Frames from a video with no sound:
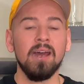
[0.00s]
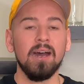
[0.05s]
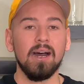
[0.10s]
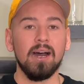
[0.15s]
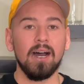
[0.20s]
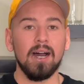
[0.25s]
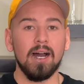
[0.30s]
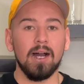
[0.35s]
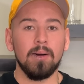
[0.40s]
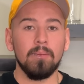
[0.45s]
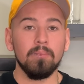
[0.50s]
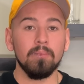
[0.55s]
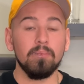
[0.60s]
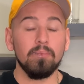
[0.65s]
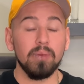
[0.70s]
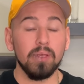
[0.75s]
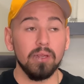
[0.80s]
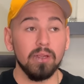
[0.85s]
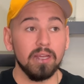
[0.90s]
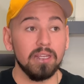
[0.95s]
Um,
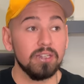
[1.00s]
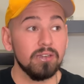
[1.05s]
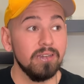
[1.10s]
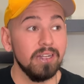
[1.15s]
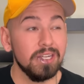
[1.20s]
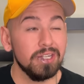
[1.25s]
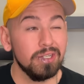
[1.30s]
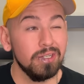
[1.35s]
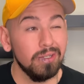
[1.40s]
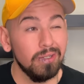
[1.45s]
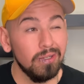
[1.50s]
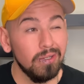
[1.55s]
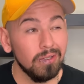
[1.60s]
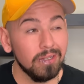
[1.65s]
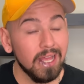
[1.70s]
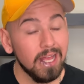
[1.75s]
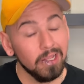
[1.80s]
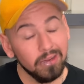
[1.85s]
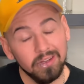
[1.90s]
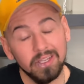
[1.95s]
beer, international
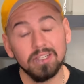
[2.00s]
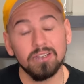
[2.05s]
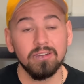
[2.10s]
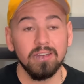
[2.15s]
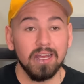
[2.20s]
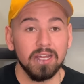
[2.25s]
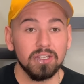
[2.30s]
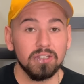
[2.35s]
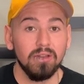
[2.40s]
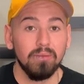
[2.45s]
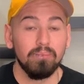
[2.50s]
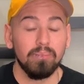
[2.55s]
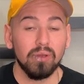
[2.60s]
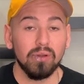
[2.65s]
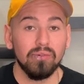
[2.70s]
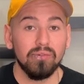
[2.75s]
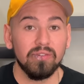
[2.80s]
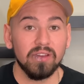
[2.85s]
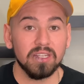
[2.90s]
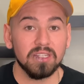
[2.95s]
Calgary International
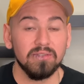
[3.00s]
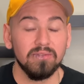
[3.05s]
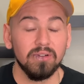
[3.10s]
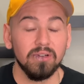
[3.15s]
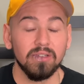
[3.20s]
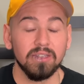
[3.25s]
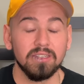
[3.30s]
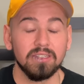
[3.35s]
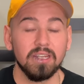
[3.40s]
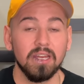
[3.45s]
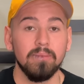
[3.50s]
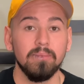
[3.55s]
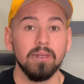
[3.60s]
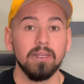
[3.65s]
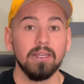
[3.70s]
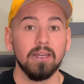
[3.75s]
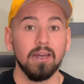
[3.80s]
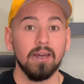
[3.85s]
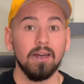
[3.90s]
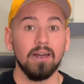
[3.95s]
Beer Festival is
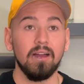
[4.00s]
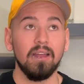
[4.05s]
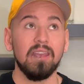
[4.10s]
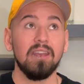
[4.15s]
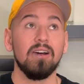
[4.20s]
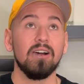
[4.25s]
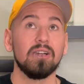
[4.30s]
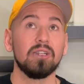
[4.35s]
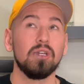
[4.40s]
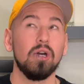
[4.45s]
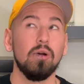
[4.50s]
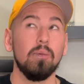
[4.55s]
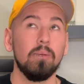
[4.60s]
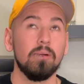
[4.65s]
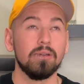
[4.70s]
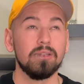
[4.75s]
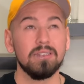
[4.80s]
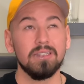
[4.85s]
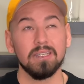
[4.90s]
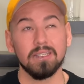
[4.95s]
coming uh, in
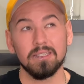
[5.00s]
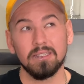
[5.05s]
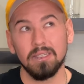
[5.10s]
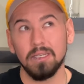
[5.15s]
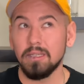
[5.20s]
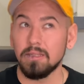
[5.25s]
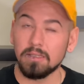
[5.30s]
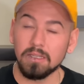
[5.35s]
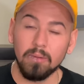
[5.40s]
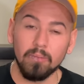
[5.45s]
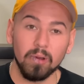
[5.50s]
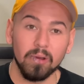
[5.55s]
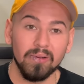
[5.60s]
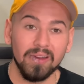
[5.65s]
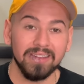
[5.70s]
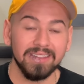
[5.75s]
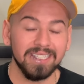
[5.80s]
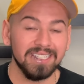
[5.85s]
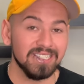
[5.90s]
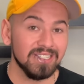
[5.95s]
October sixteenth, somewhere
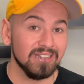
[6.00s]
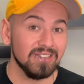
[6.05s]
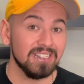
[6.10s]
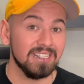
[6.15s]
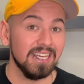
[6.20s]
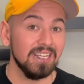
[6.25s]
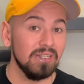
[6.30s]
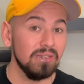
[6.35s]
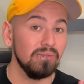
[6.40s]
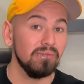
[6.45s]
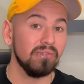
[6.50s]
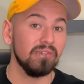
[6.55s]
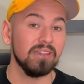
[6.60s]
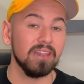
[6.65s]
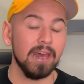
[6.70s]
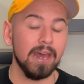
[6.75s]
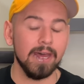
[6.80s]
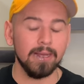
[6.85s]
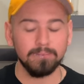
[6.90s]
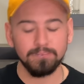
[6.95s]
around there. So stay tuned for
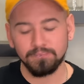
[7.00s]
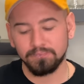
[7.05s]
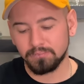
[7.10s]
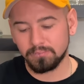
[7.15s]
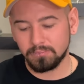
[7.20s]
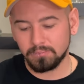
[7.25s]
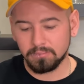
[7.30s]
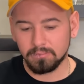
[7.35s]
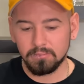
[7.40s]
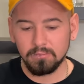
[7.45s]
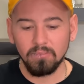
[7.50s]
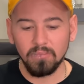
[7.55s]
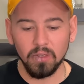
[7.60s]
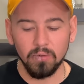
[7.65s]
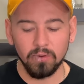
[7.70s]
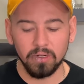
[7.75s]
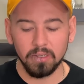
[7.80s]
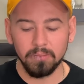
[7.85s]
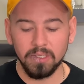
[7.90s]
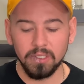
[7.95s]
that.
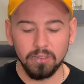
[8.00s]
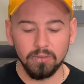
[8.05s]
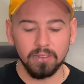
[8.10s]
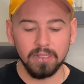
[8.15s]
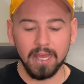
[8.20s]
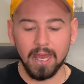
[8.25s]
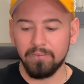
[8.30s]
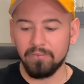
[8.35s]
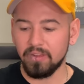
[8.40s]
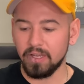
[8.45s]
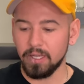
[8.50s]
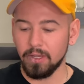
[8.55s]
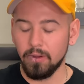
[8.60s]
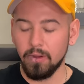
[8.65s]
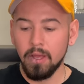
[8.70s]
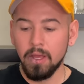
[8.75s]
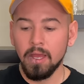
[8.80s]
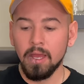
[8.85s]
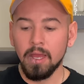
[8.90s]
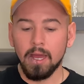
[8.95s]
We're gonna be doing that video,
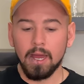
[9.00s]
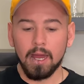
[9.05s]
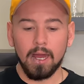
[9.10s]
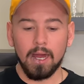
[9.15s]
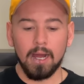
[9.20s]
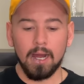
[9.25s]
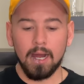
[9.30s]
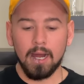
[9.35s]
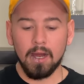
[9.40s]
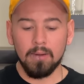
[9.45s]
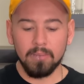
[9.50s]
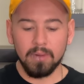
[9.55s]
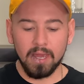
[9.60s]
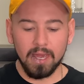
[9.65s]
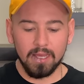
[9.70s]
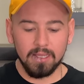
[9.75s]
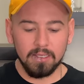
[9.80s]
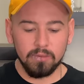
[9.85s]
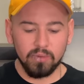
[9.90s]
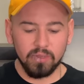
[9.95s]
um,
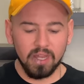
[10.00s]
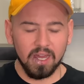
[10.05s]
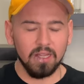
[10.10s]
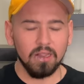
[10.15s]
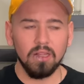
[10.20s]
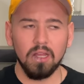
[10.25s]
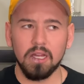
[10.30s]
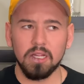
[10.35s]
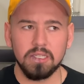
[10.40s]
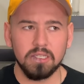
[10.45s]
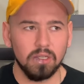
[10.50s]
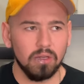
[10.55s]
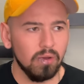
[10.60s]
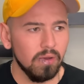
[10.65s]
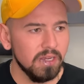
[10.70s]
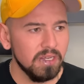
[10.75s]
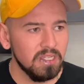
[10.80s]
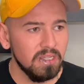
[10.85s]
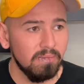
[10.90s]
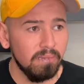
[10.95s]
and we got lots of
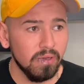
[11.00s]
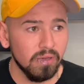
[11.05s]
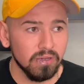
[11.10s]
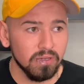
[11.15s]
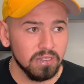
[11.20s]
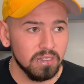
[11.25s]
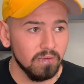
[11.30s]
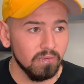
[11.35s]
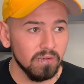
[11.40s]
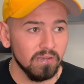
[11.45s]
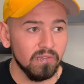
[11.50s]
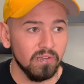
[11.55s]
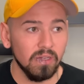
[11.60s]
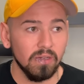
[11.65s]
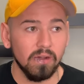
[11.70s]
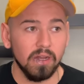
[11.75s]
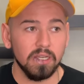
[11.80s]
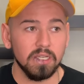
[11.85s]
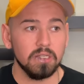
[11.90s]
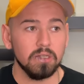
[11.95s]
crazy beers to
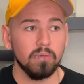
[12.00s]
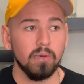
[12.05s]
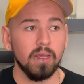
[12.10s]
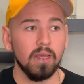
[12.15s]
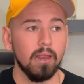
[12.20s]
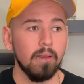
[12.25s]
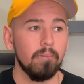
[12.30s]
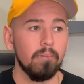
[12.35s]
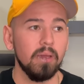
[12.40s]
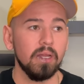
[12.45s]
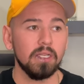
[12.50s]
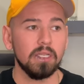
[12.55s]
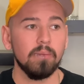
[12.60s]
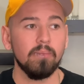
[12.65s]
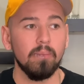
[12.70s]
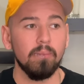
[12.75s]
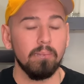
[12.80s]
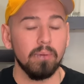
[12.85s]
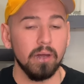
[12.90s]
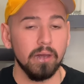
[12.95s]
review. I just went and picked up
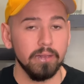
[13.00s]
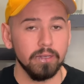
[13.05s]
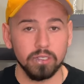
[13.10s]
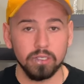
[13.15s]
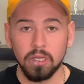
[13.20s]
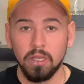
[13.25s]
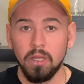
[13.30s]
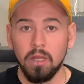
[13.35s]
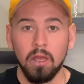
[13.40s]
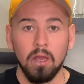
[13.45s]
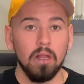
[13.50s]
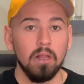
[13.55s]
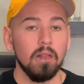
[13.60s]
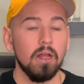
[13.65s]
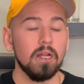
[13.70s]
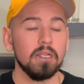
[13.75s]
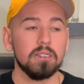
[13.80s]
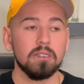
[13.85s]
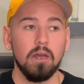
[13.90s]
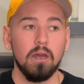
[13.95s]
a bunch,
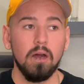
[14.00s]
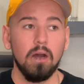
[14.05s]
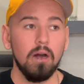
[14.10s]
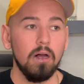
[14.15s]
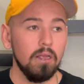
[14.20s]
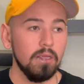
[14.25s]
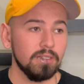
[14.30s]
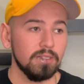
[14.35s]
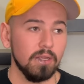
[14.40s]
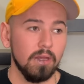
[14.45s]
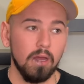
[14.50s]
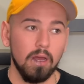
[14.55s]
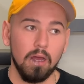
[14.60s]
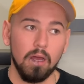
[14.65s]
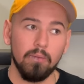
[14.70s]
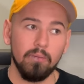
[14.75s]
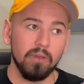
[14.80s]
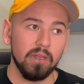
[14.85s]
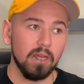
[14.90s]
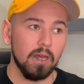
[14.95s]
lots of hauls.
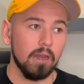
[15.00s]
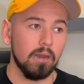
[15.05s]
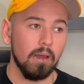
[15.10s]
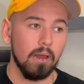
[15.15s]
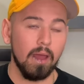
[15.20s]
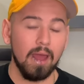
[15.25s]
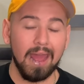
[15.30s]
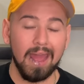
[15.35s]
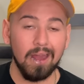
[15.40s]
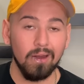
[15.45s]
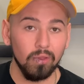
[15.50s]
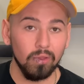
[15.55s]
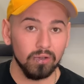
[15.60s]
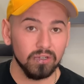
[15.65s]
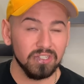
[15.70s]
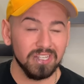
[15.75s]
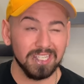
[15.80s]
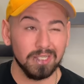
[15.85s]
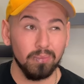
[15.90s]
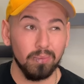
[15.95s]
Uh, we got a Howler
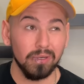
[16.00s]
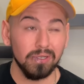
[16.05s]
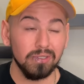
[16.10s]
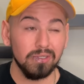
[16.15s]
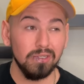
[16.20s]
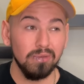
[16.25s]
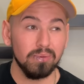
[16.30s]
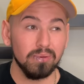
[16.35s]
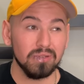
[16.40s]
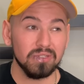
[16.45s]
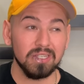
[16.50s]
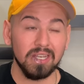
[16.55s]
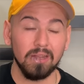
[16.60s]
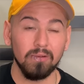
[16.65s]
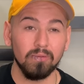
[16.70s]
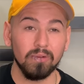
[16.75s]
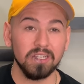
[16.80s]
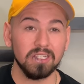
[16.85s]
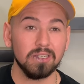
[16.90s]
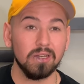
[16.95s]
six point two
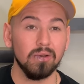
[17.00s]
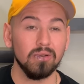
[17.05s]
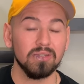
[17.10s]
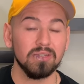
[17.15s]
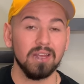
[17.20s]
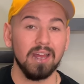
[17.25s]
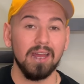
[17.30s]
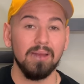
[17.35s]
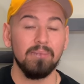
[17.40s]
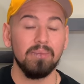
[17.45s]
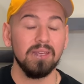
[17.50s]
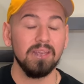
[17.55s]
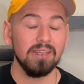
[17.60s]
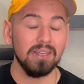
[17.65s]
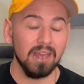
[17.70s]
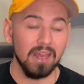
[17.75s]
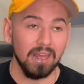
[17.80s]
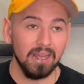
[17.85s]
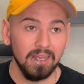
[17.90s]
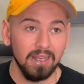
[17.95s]
percent West Coast I
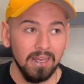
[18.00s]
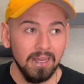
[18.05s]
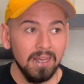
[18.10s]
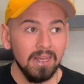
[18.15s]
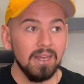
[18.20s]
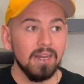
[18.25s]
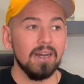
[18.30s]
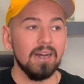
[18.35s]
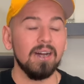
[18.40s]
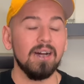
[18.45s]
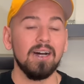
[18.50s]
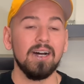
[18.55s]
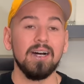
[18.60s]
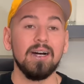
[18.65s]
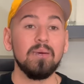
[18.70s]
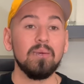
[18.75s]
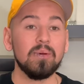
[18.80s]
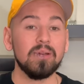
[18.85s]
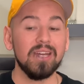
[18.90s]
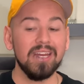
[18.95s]
P A.
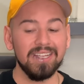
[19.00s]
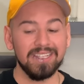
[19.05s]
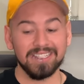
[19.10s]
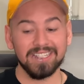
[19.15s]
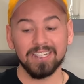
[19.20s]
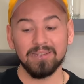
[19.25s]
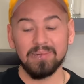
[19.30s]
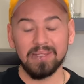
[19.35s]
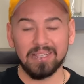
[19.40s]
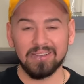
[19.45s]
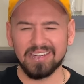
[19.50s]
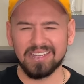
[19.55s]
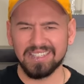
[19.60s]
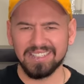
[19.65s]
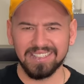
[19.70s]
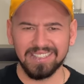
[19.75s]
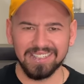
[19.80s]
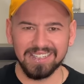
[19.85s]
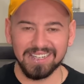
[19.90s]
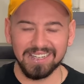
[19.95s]
Um, it's gonna be
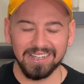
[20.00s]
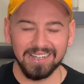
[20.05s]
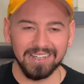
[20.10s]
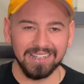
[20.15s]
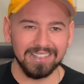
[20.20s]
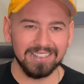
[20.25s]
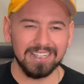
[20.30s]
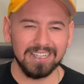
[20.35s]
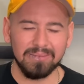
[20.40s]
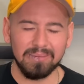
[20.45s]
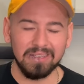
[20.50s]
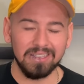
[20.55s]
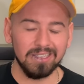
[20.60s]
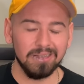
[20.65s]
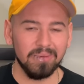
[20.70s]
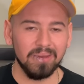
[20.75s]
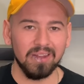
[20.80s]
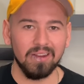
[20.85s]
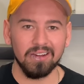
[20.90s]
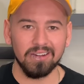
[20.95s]
crazy to chug. It's gonna be a
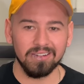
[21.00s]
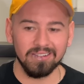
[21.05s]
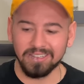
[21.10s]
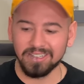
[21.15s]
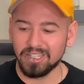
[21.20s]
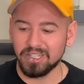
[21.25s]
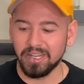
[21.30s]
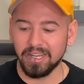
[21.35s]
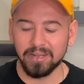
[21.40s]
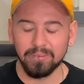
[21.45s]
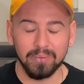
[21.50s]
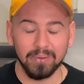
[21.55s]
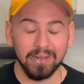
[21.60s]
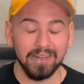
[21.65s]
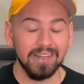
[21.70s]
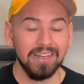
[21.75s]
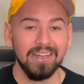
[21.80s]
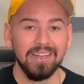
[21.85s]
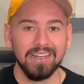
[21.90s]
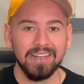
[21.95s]
little bit harder to chug,
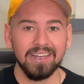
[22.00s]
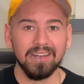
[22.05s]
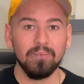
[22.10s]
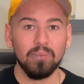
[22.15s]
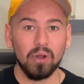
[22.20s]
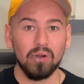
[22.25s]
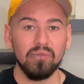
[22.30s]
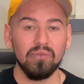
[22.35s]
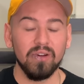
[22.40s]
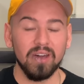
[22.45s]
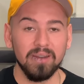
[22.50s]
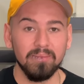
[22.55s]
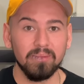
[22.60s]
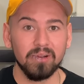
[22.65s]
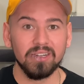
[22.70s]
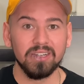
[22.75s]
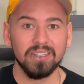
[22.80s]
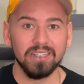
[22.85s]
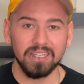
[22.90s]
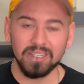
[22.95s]
but more fun,
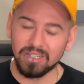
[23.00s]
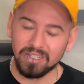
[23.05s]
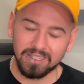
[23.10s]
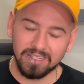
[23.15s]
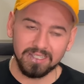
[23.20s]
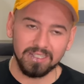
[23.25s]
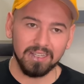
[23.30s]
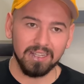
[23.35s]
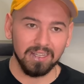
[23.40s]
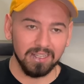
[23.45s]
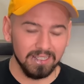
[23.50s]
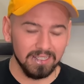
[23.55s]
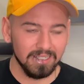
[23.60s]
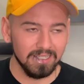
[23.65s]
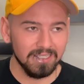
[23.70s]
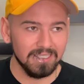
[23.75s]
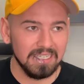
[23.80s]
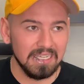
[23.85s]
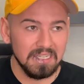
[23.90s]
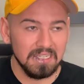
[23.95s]
more delicious, and
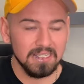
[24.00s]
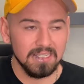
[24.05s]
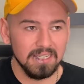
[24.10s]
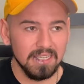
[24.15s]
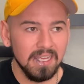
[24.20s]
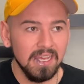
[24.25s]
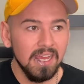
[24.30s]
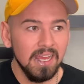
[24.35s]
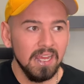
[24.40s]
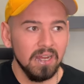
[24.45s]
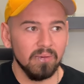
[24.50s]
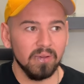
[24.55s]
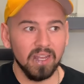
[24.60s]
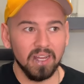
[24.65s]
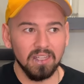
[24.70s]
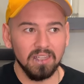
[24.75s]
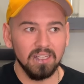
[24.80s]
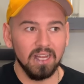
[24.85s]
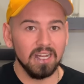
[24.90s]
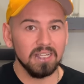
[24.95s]
uh, tasty. We got
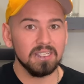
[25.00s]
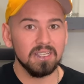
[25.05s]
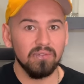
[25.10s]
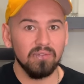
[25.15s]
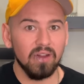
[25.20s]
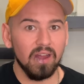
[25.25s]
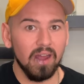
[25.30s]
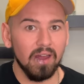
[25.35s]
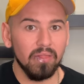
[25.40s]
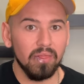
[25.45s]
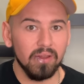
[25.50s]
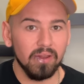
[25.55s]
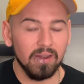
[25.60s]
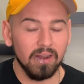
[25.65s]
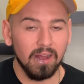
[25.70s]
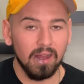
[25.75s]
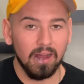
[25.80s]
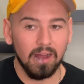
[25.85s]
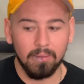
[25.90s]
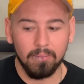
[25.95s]
lots of
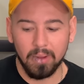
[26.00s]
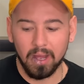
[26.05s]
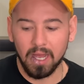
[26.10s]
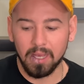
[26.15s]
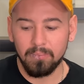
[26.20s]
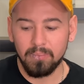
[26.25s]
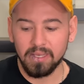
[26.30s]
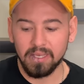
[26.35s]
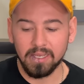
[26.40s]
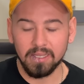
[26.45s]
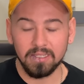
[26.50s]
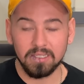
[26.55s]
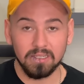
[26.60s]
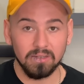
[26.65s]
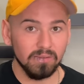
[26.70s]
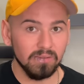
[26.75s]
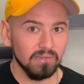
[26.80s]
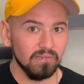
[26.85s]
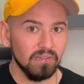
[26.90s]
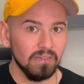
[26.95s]
other um, I P As to
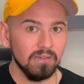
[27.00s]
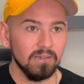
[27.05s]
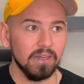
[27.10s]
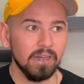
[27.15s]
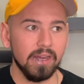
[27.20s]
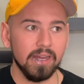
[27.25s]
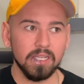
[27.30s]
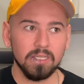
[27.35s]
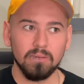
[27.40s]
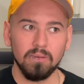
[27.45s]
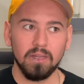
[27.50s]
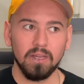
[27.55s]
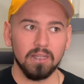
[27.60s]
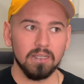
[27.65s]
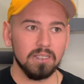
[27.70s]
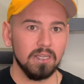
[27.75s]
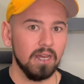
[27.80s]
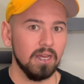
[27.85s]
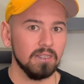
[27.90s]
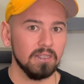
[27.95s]
review, guys. We
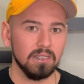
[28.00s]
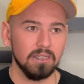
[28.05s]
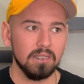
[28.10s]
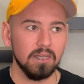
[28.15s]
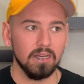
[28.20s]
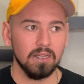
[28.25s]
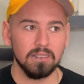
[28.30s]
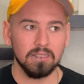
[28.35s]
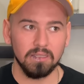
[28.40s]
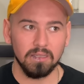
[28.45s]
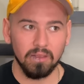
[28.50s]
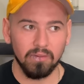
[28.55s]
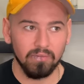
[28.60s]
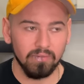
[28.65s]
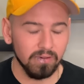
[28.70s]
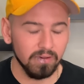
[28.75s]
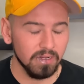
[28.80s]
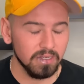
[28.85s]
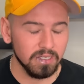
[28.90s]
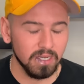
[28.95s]
got tons and tons in the
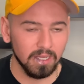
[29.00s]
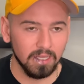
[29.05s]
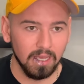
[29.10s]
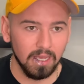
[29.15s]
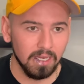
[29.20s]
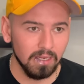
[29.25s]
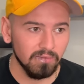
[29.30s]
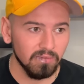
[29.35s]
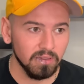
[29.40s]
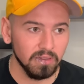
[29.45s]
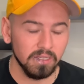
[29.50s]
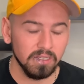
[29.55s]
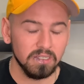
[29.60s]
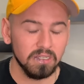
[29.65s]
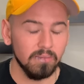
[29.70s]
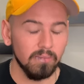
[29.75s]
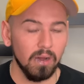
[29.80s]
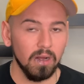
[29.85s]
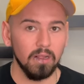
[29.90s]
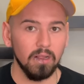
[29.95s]
fridge. I can't even list
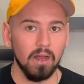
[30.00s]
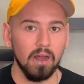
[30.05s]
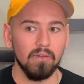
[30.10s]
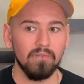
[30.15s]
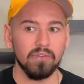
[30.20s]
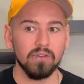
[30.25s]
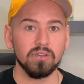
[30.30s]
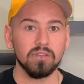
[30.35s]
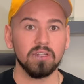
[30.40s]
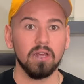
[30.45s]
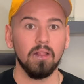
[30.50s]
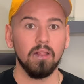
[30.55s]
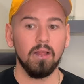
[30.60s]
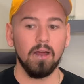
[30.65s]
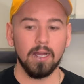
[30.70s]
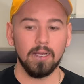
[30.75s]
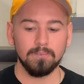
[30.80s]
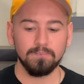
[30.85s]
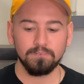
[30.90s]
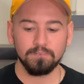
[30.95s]
them all off. There's a
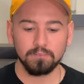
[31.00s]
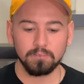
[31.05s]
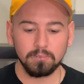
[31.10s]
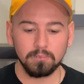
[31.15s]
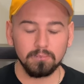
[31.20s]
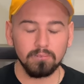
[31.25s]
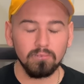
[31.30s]
lot.